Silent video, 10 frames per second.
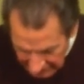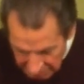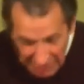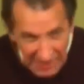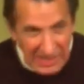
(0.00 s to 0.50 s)

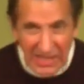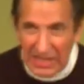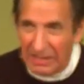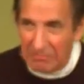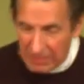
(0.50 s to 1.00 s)
By
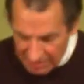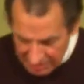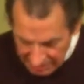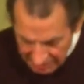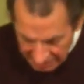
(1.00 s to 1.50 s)
him,
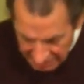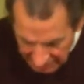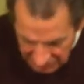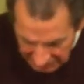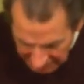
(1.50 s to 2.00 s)

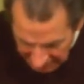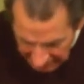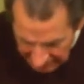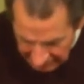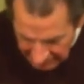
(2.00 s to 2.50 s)
this
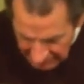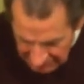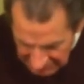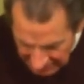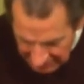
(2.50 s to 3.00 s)
man
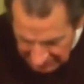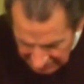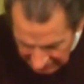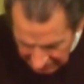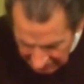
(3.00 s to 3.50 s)
stands
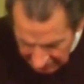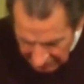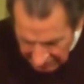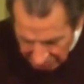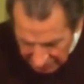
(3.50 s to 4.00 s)
here
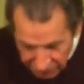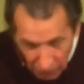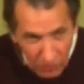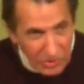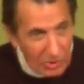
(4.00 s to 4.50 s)

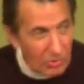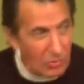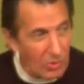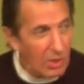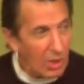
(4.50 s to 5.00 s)
before
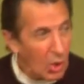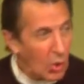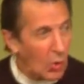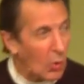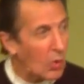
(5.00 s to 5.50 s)
you
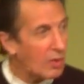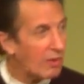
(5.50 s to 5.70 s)
whole.